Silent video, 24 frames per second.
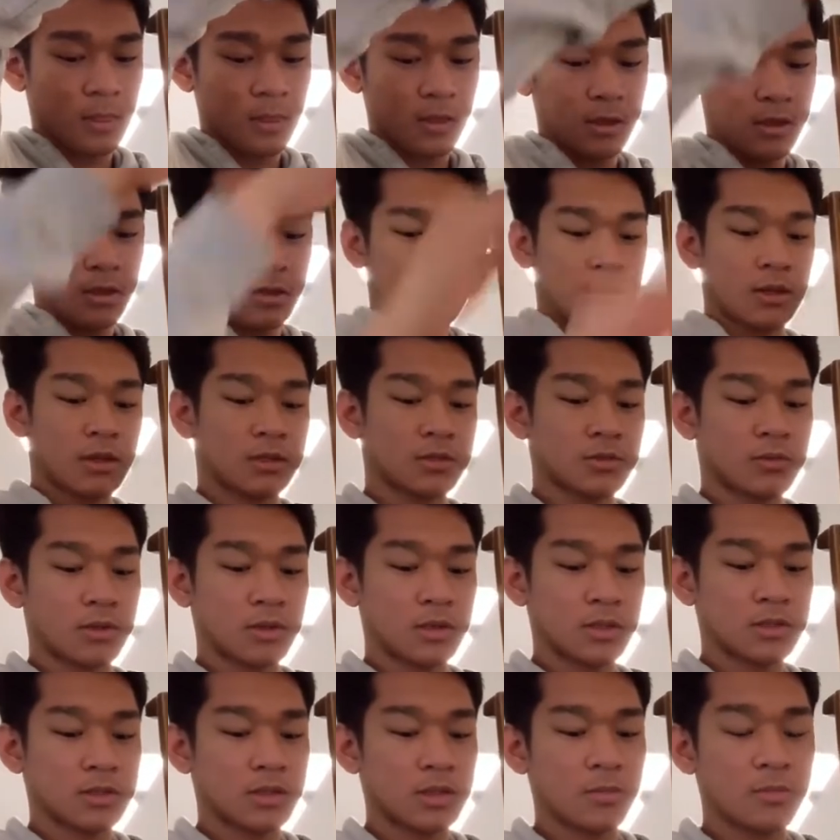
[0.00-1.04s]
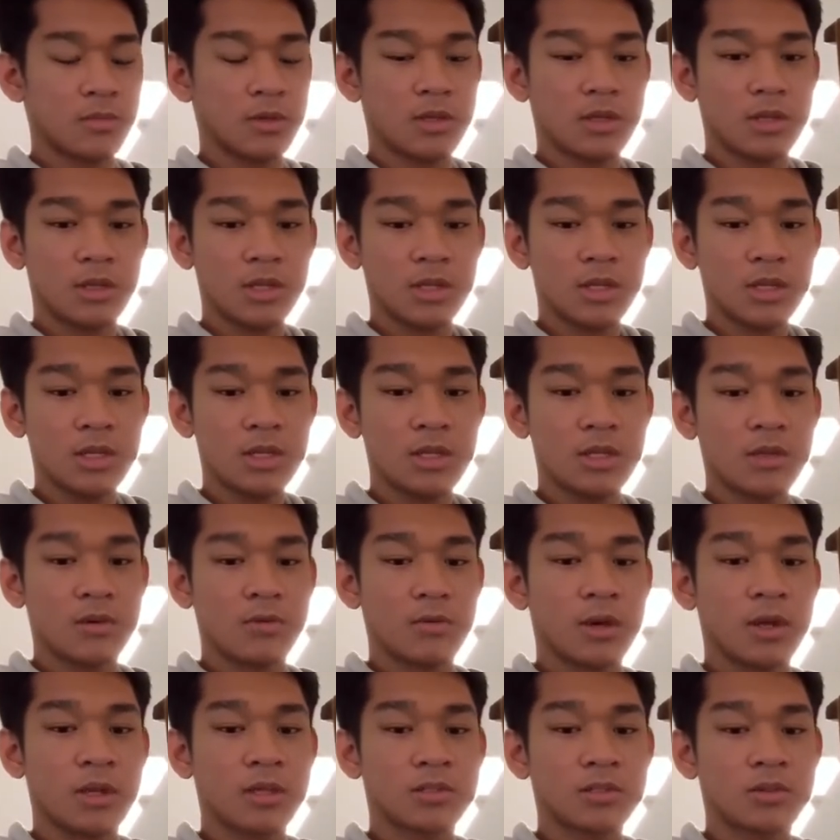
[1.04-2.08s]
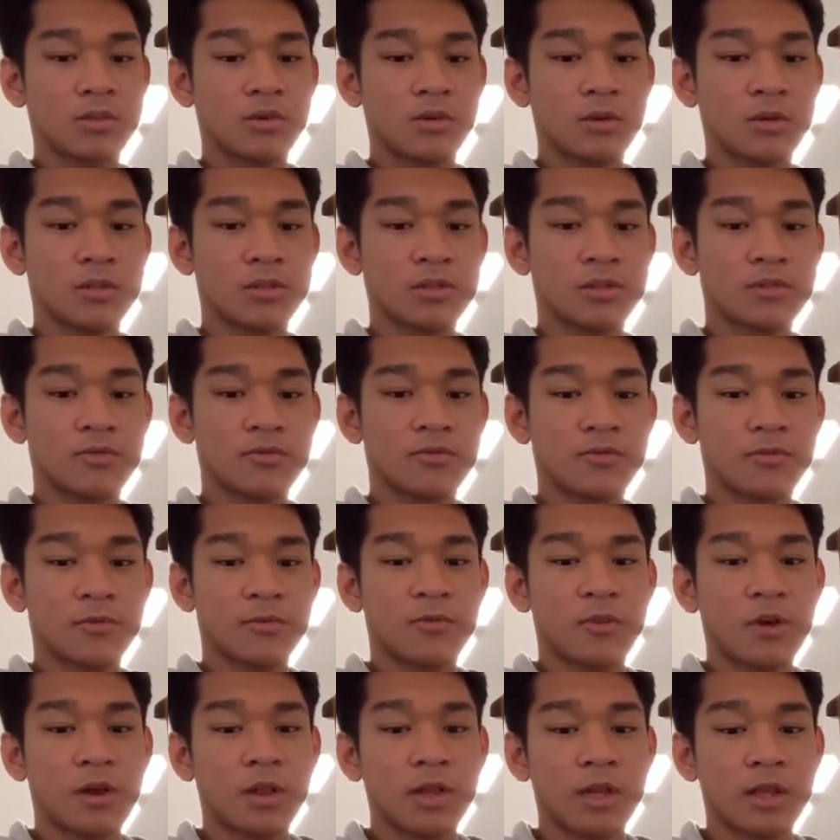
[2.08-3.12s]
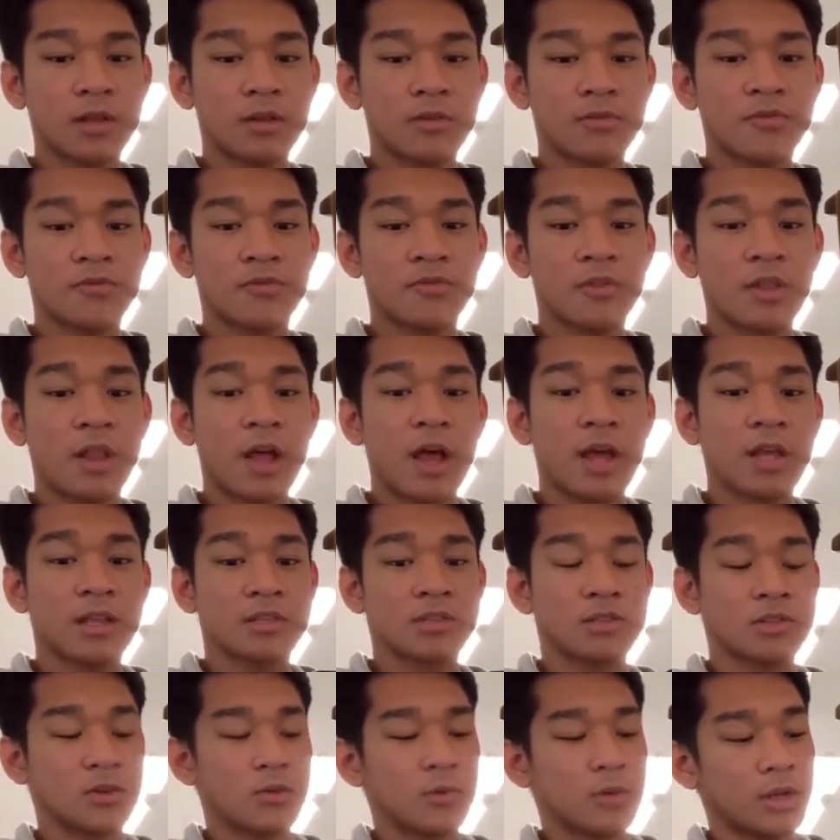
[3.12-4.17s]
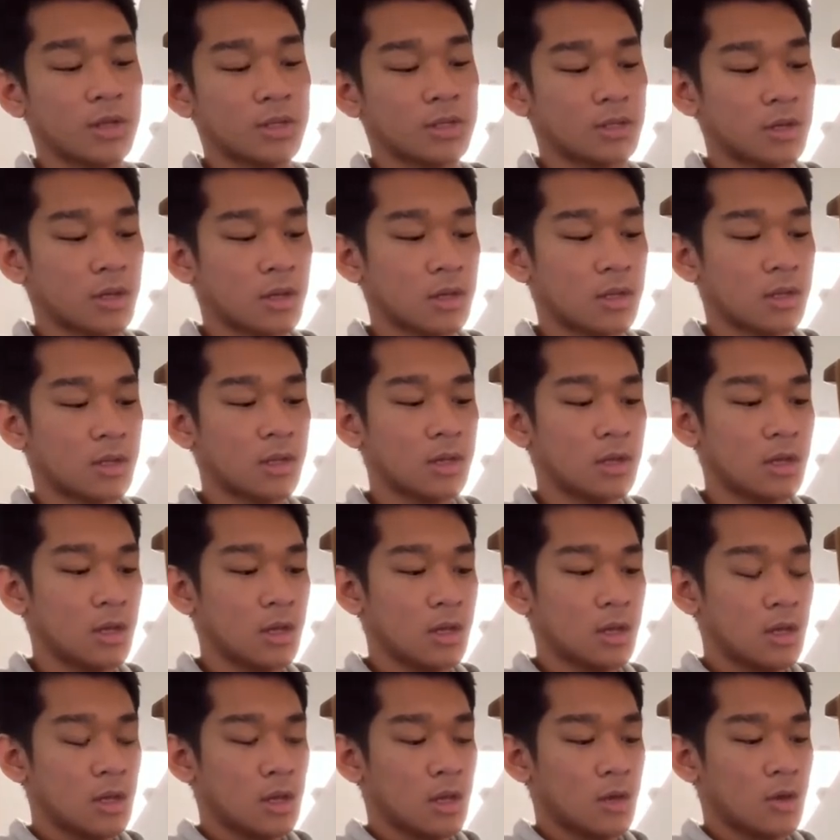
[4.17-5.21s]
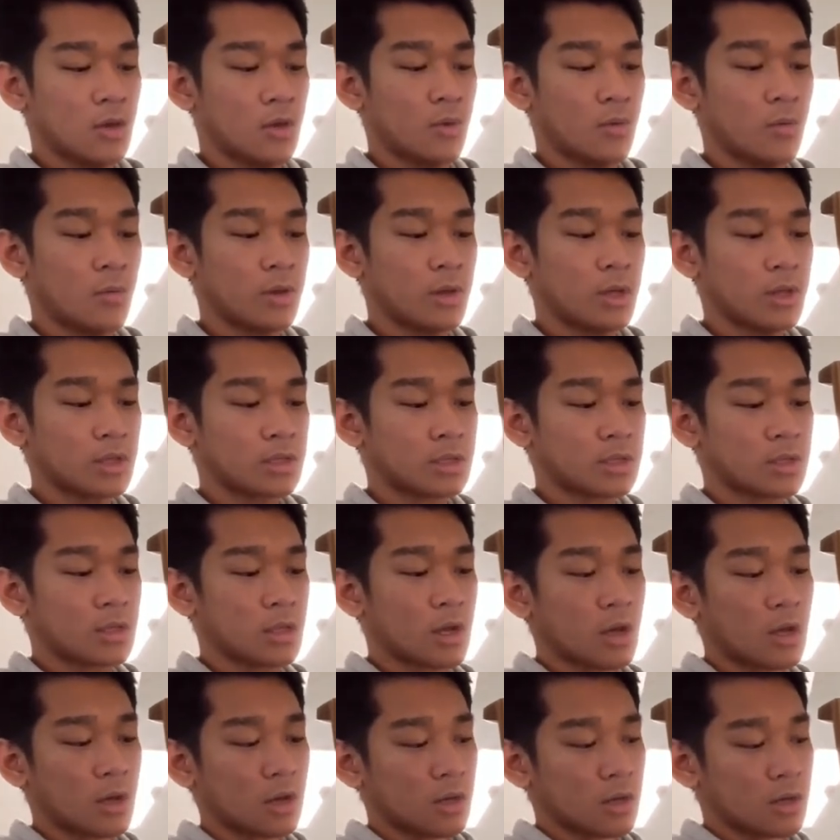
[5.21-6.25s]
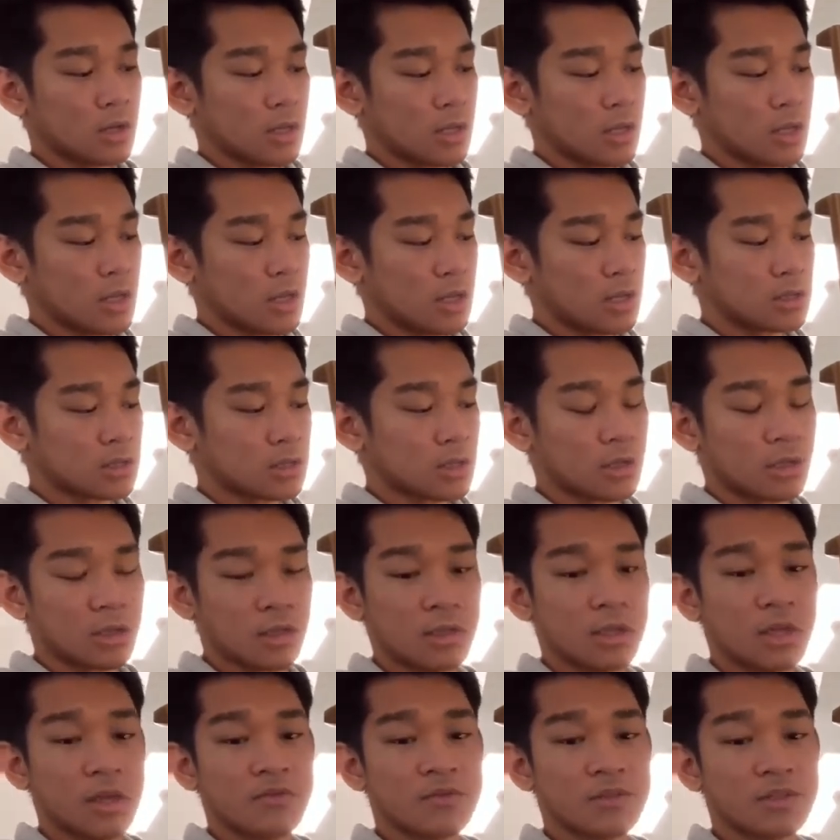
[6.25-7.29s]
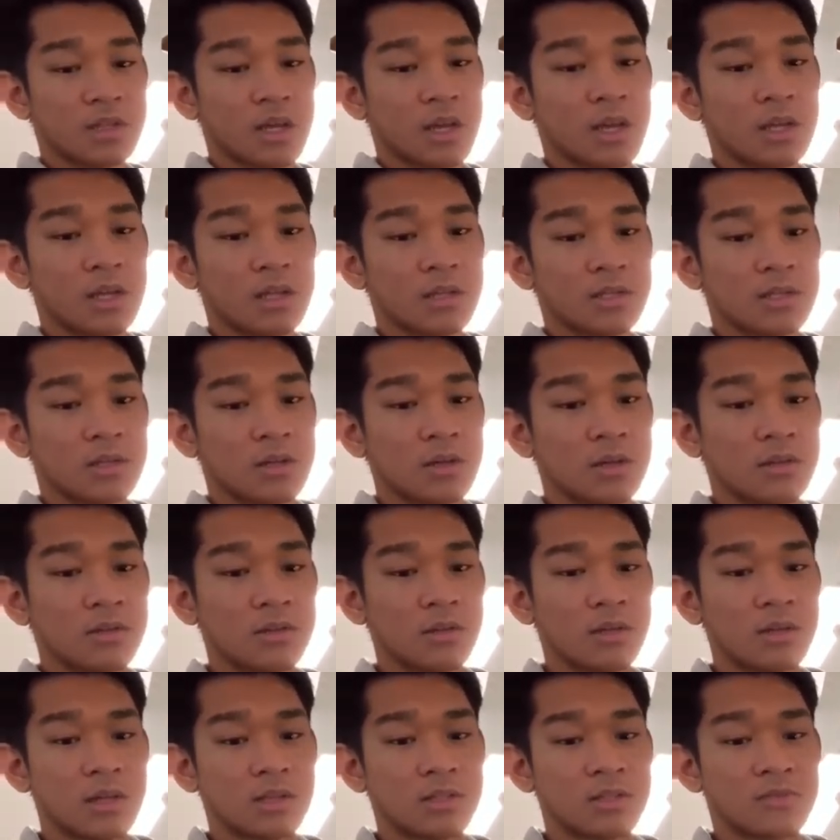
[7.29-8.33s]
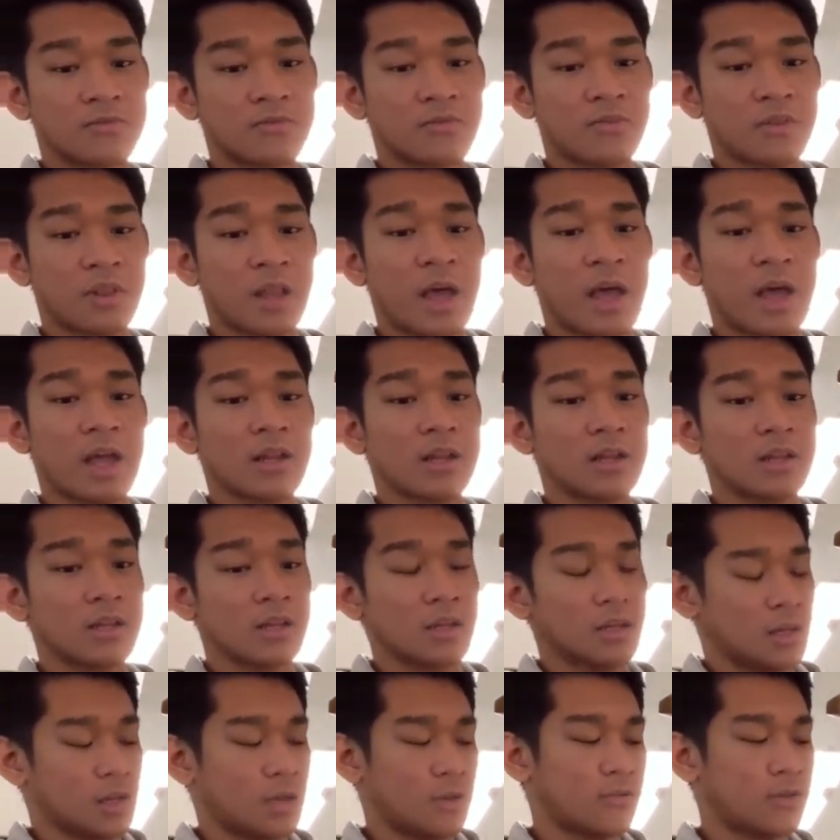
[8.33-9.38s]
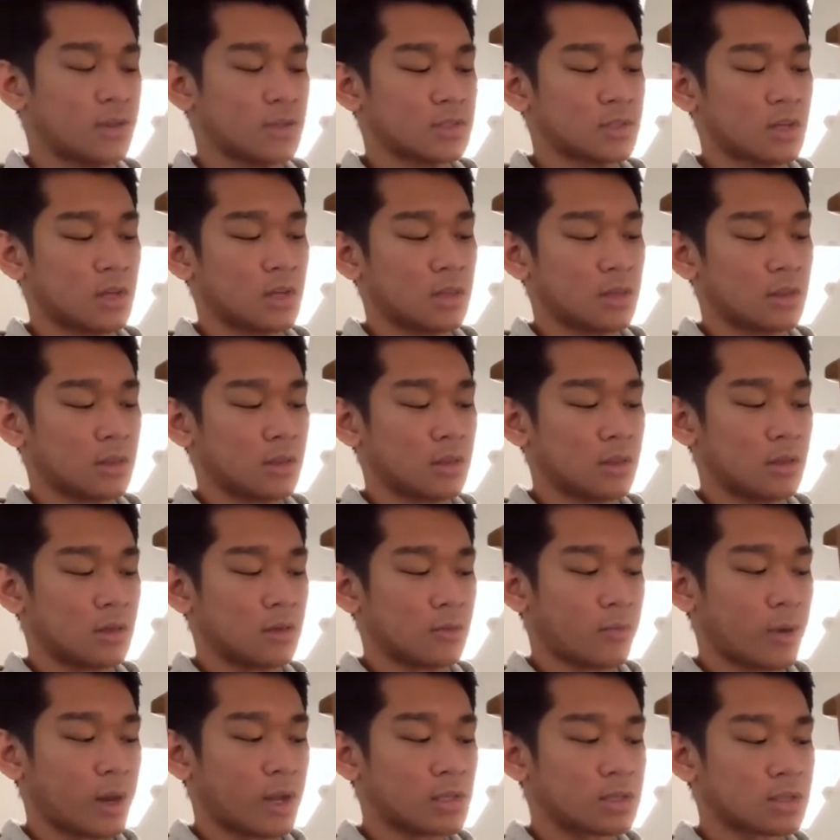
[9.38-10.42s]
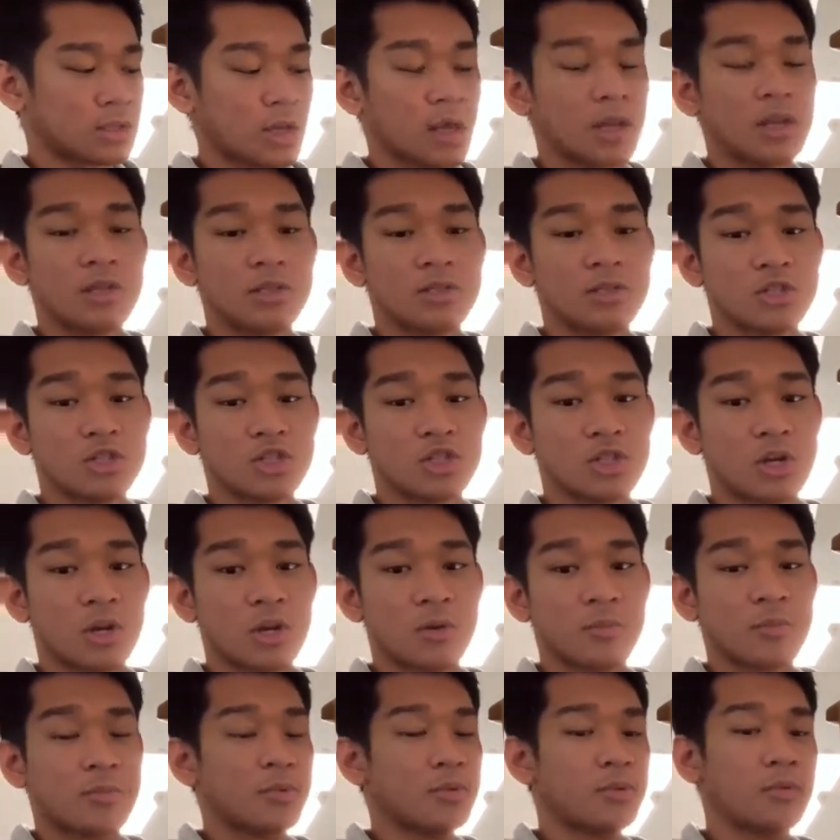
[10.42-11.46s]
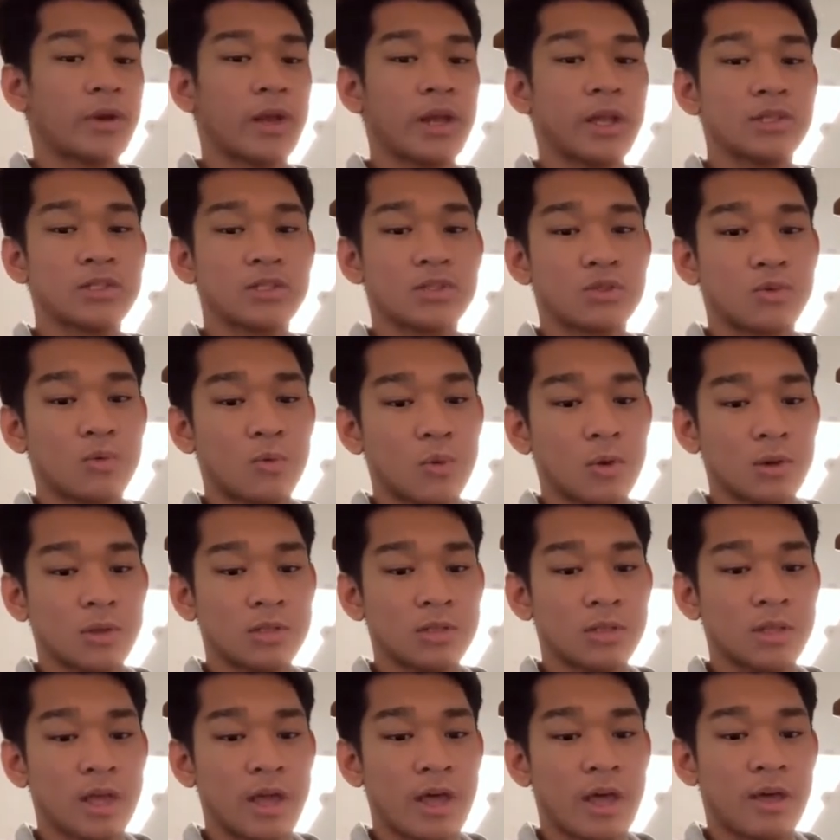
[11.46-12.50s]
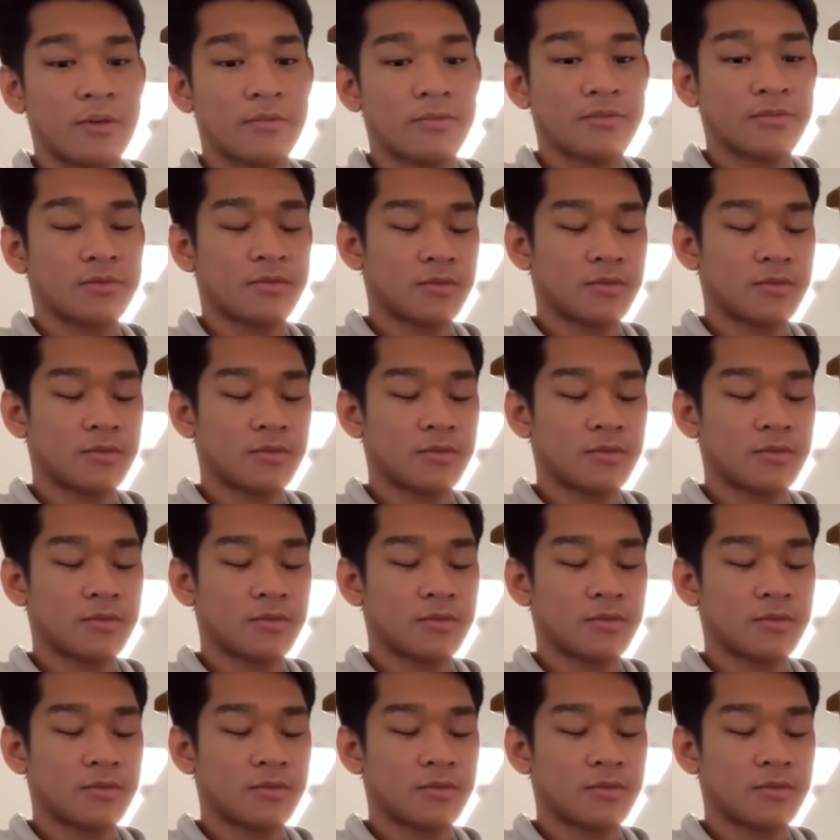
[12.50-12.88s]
Next one is going to be an E, right? So it's falling flat. So when it's not on E, it's on the left side, it's flat. If it's on the right side, it's sharp, right? It's towards the F.